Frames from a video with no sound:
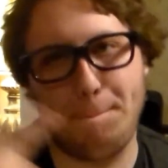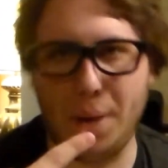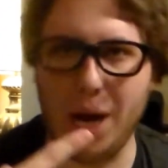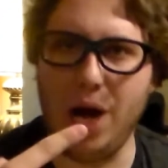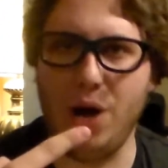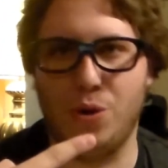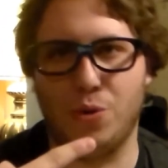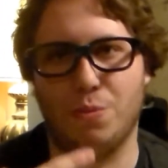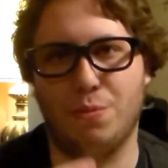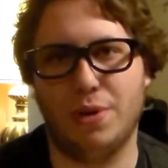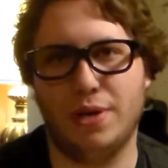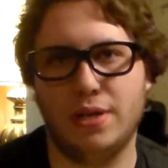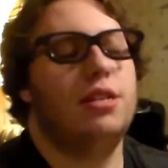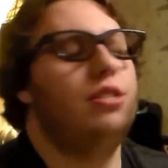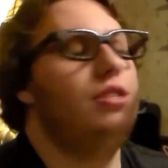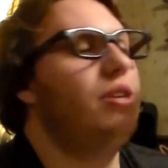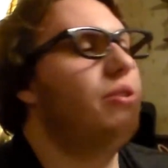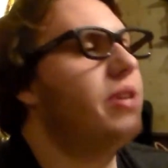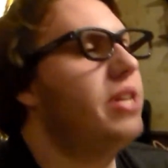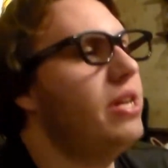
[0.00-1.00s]
Boom!
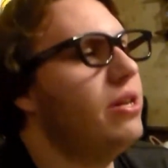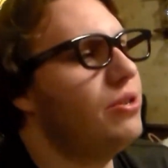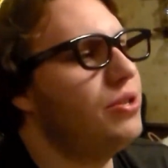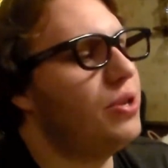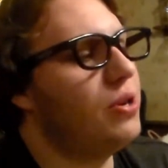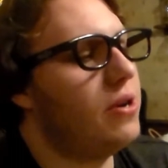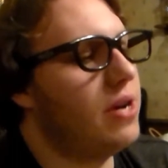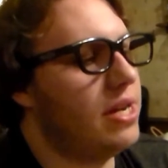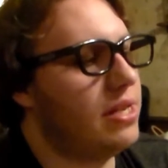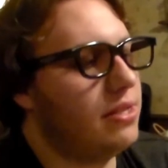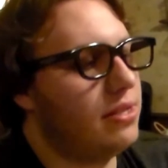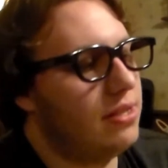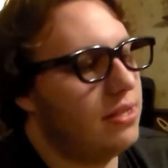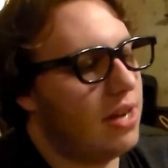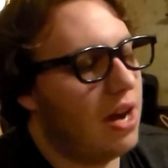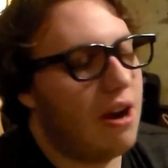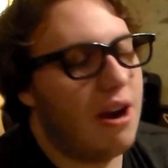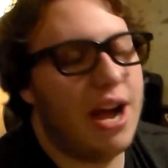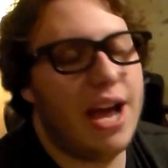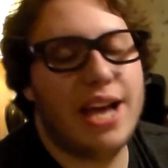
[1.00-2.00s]
So
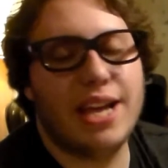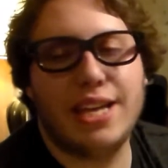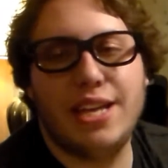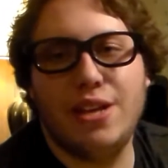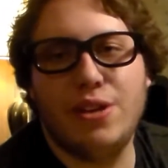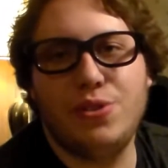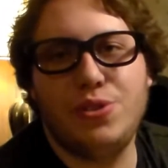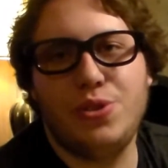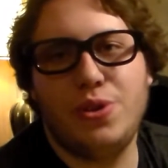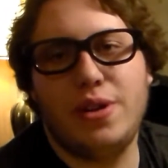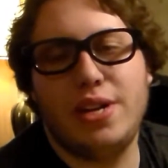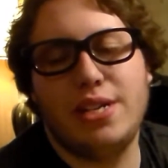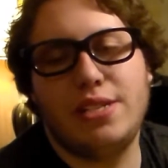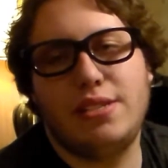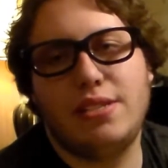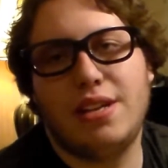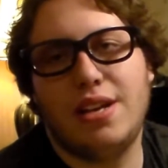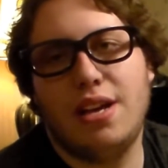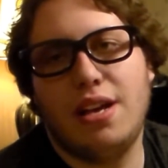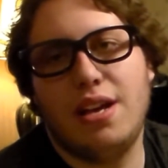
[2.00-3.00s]
Killjoys, alright,
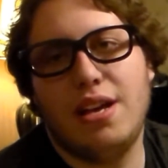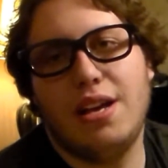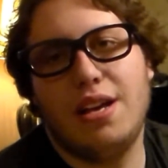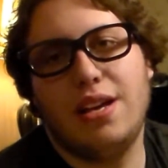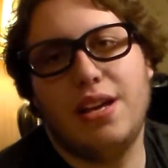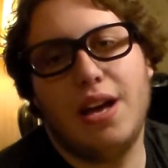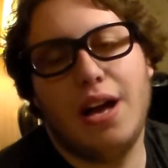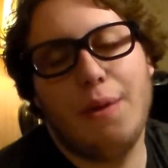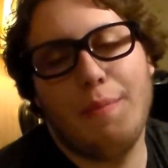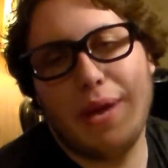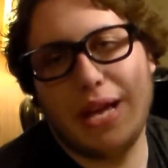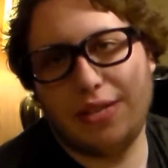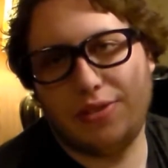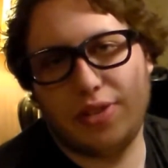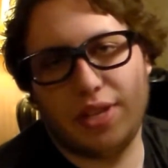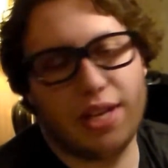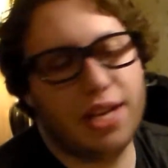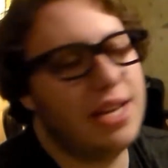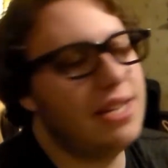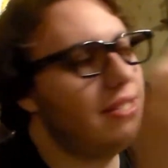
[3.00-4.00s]
Killjoys,
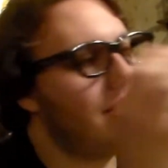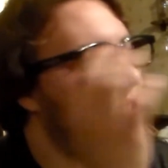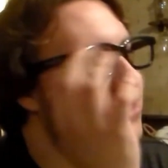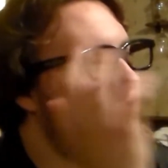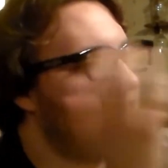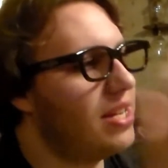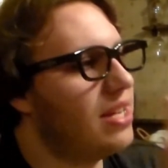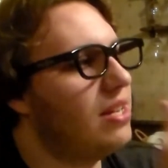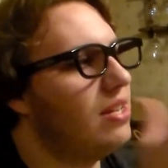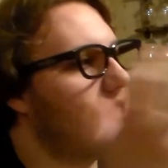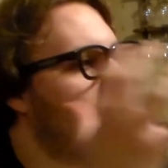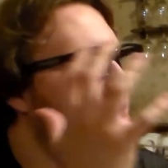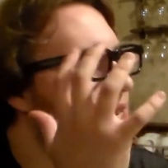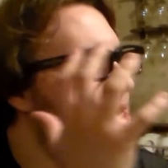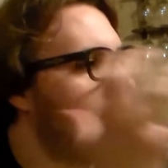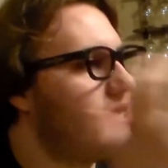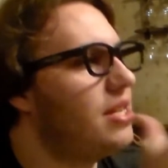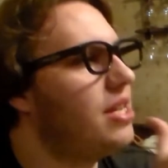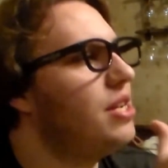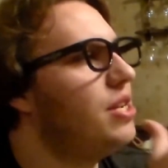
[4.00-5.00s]
amazing. It still
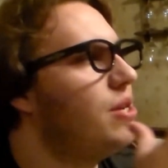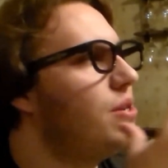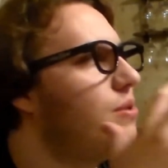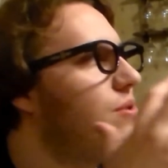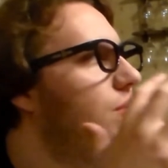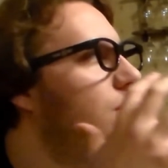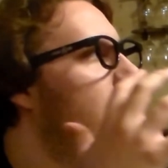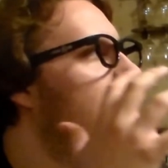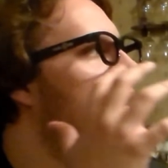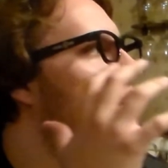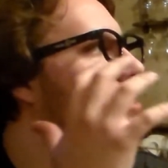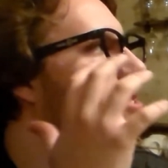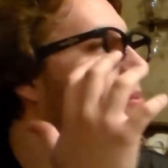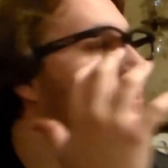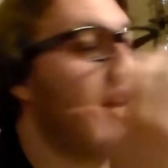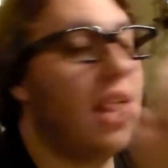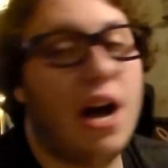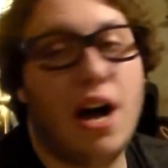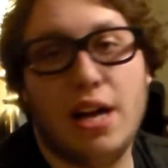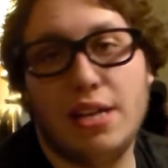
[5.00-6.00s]
continues
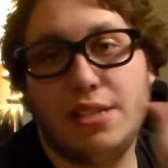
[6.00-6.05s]
to be